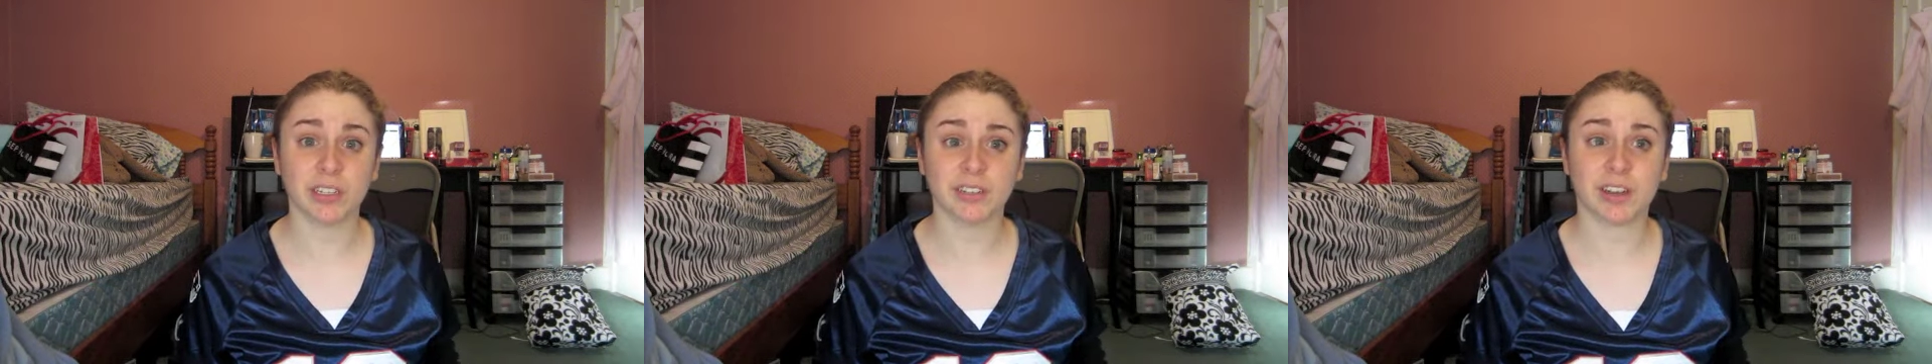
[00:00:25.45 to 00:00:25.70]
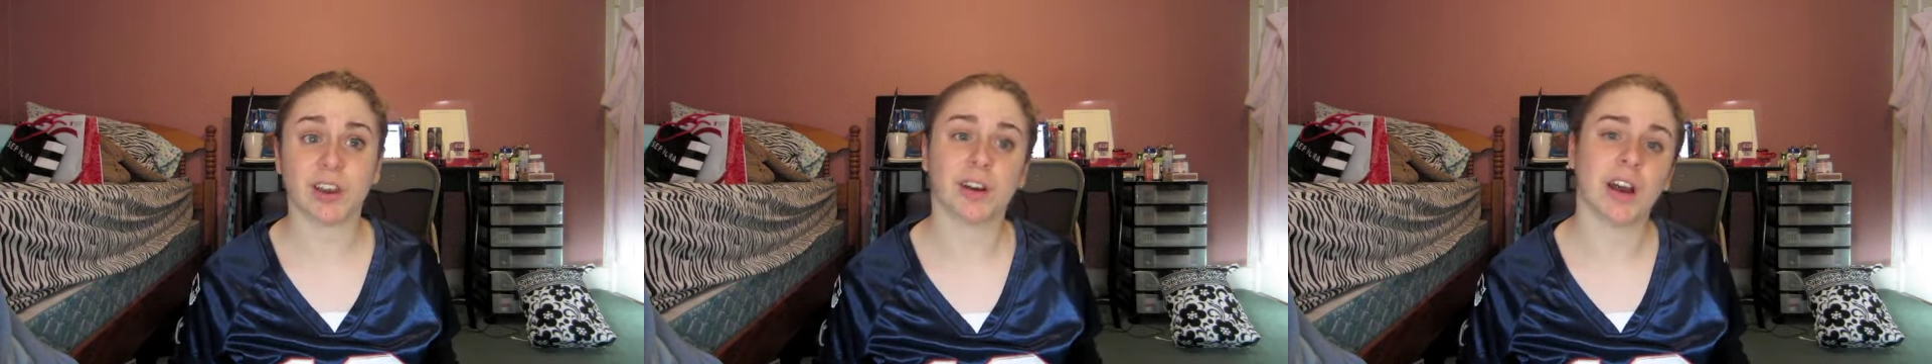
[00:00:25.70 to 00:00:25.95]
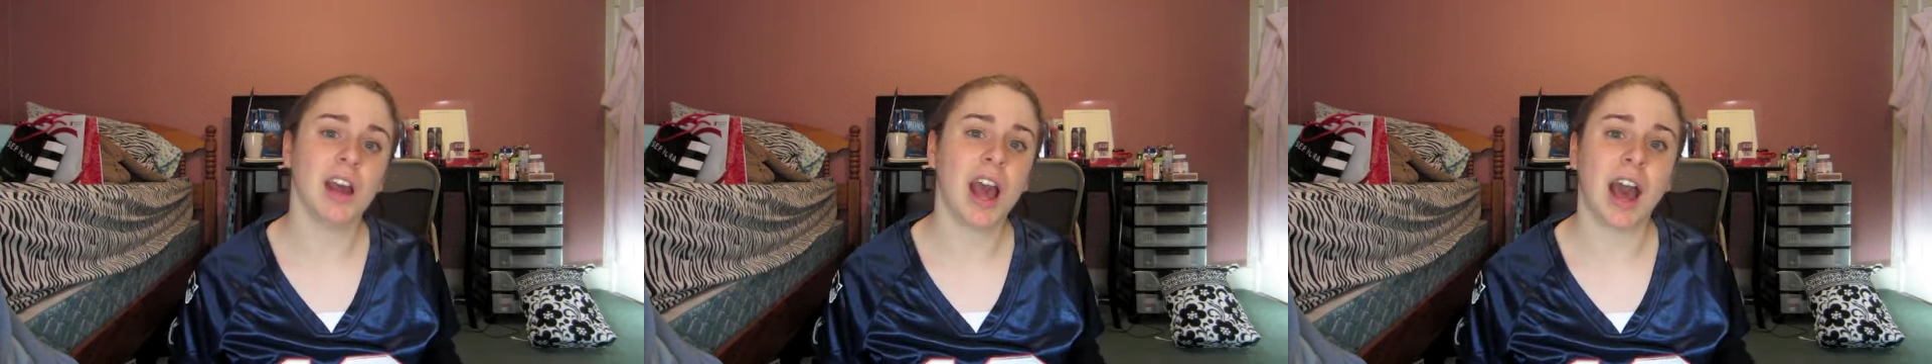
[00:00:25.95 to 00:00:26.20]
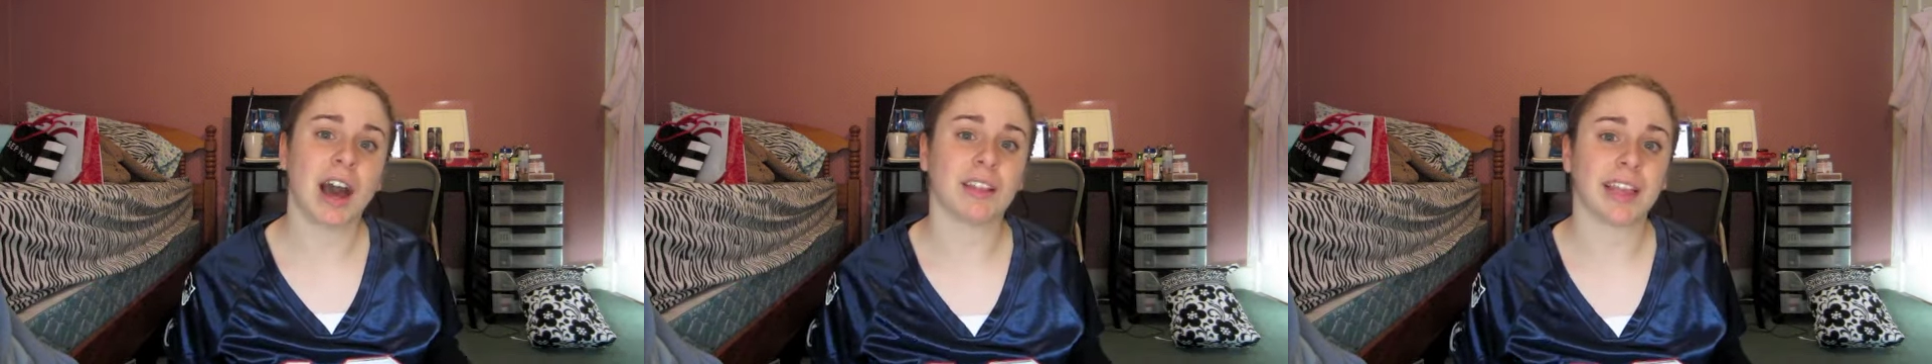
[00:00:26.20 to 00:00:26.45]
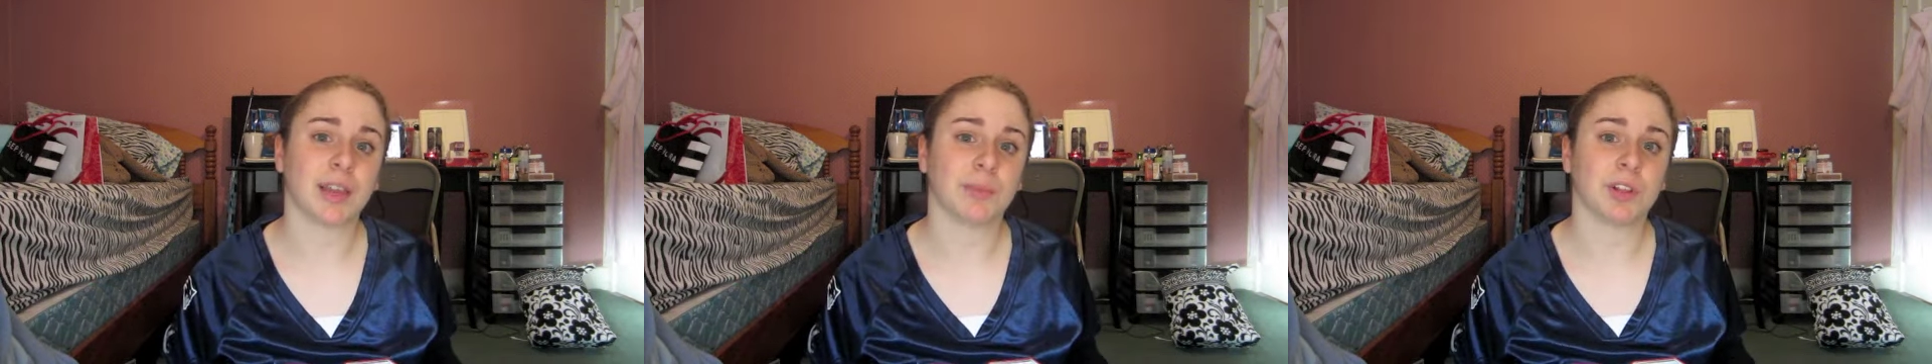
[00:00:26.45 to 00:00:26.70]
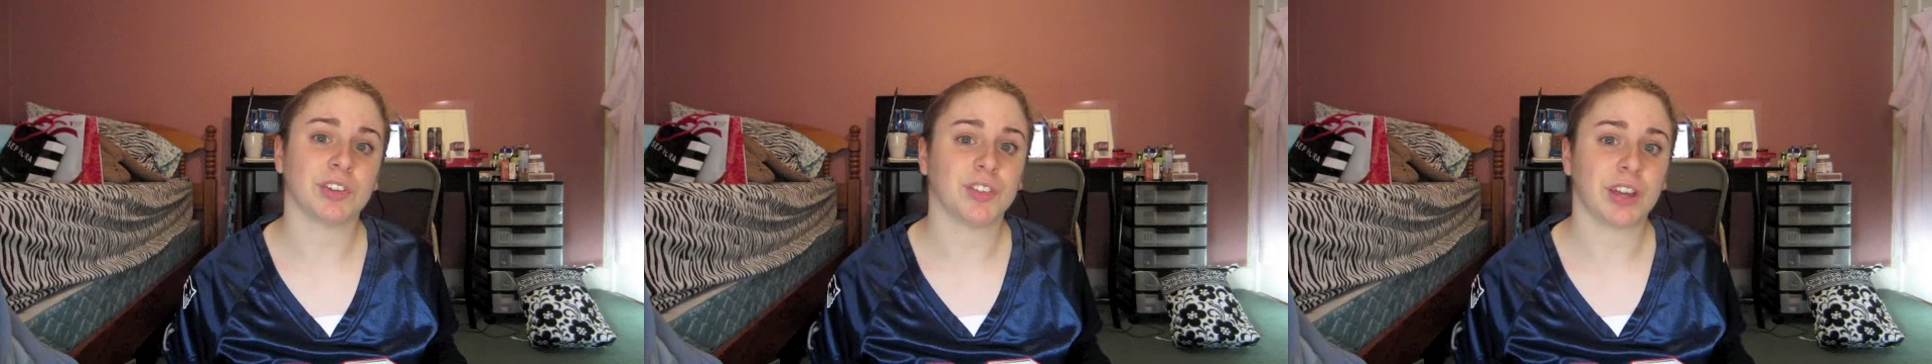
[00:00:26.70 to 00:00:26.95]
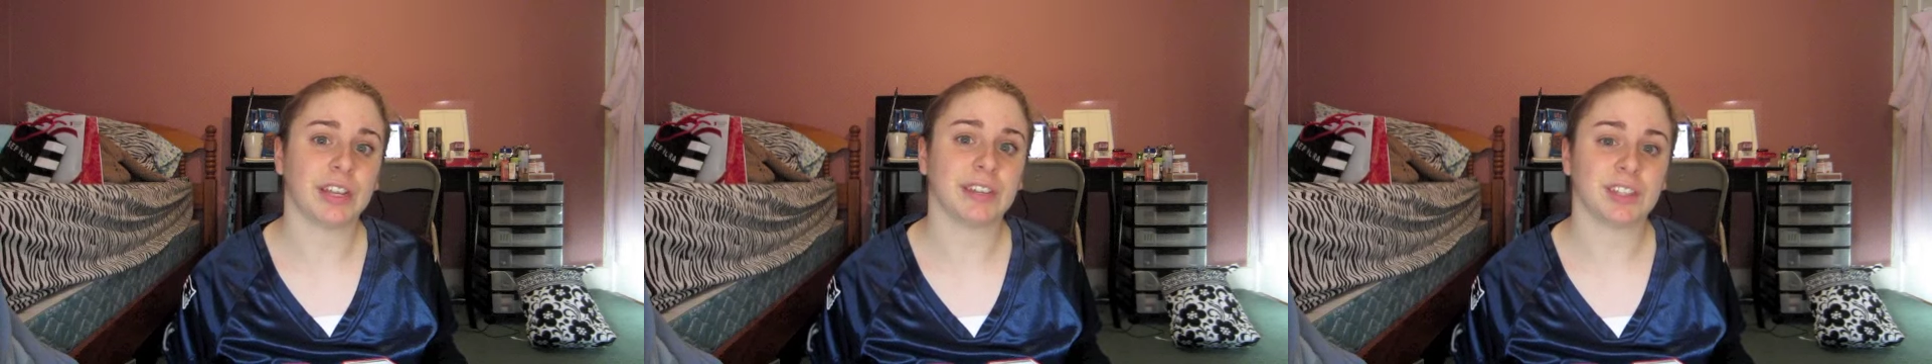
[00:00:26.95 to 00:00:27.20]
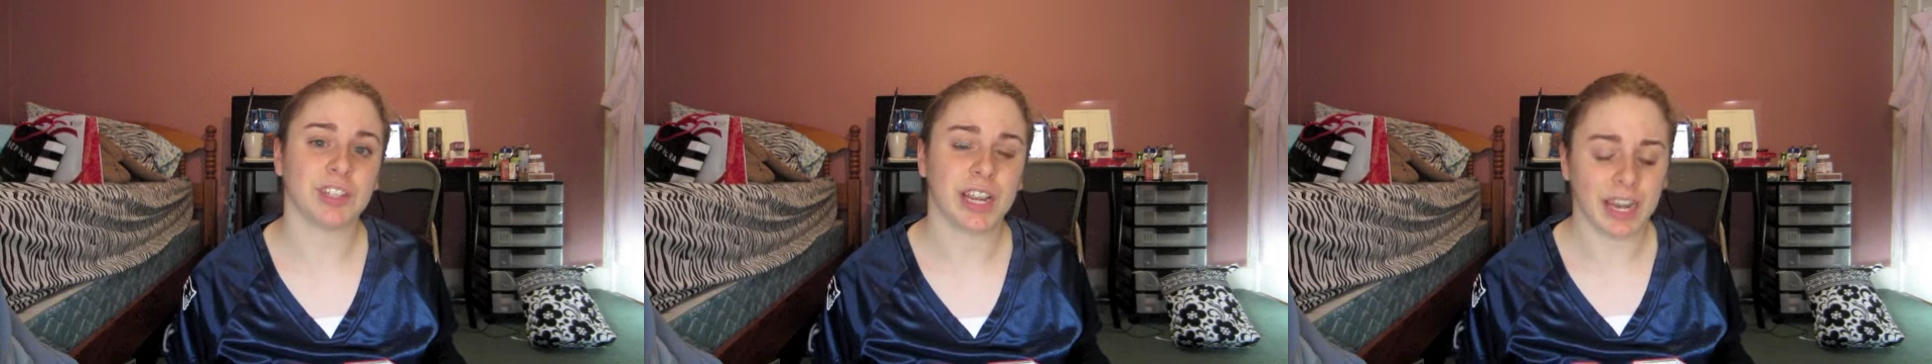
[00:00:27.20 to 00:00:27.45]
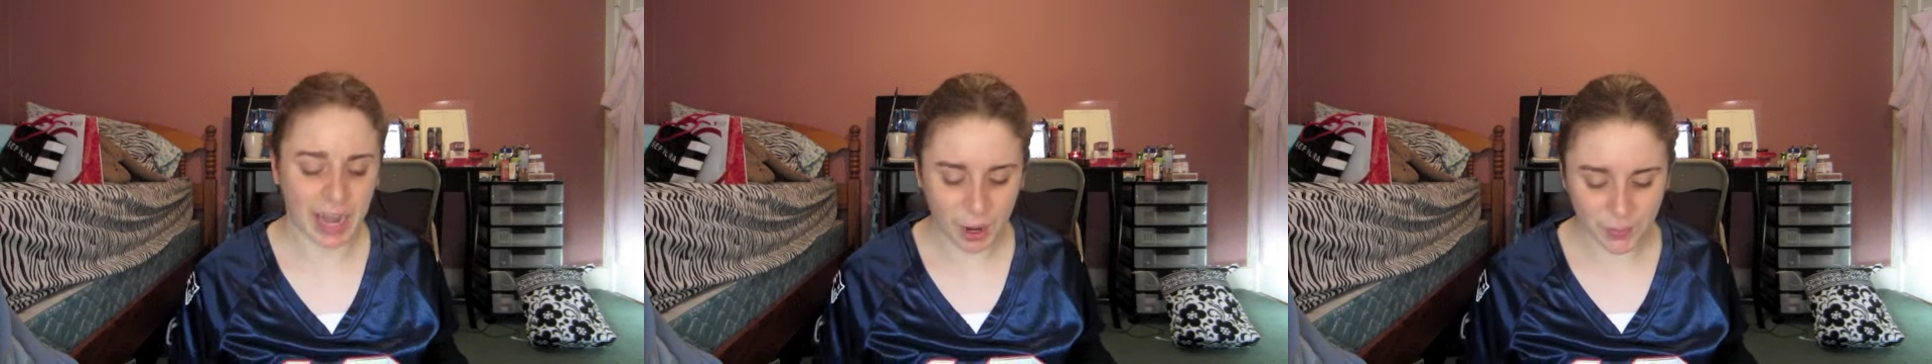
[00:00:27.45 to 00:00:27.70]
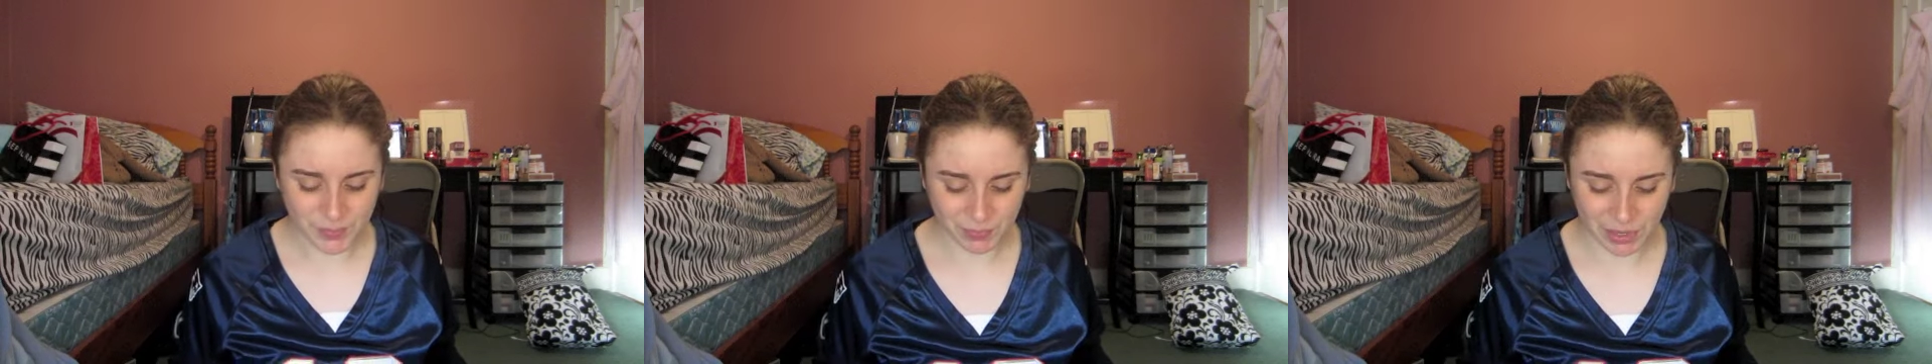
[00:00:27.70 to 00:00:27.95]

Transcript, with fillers: so I'll link it below so you guys can check it out.